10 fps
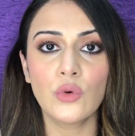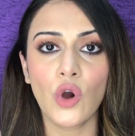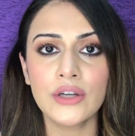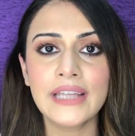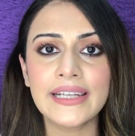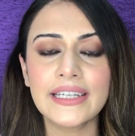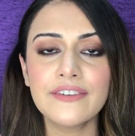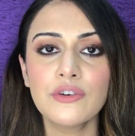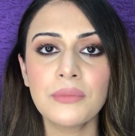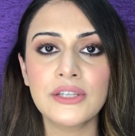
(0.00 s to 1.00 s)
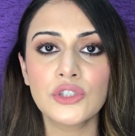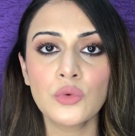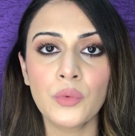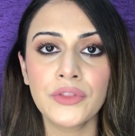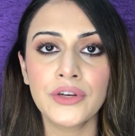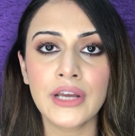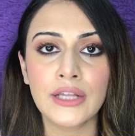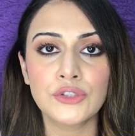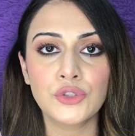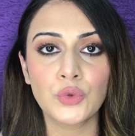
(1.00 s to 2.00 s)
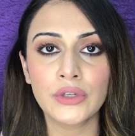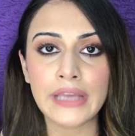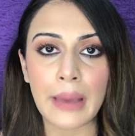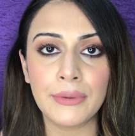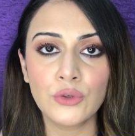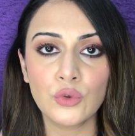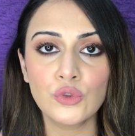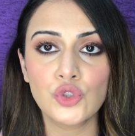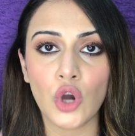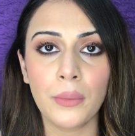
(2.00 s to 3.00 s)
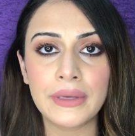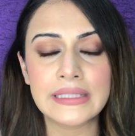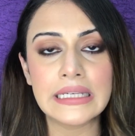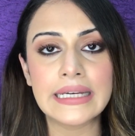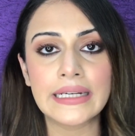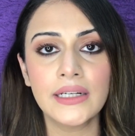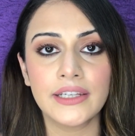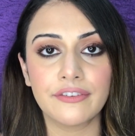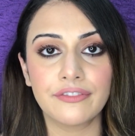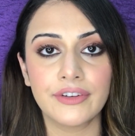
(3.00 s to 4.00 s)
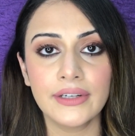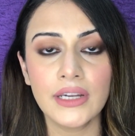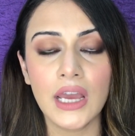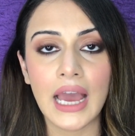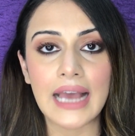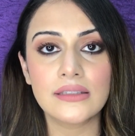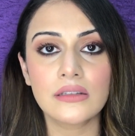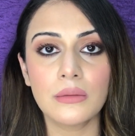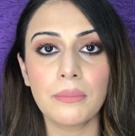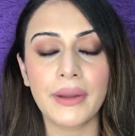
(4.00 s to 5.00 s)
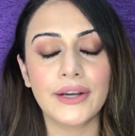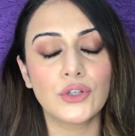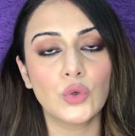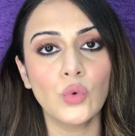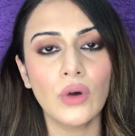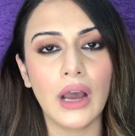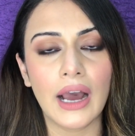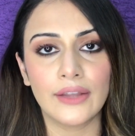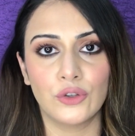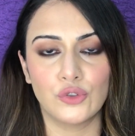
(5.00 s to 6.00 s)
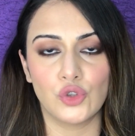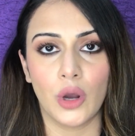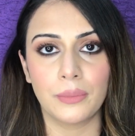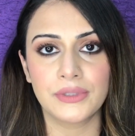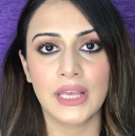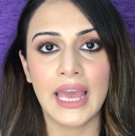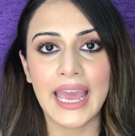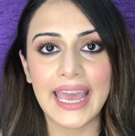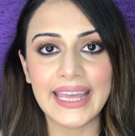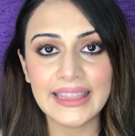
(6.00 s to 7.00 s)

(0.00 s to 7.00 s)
Now, contact information with regards to the cabin crew job is a little different as compared to other jobs.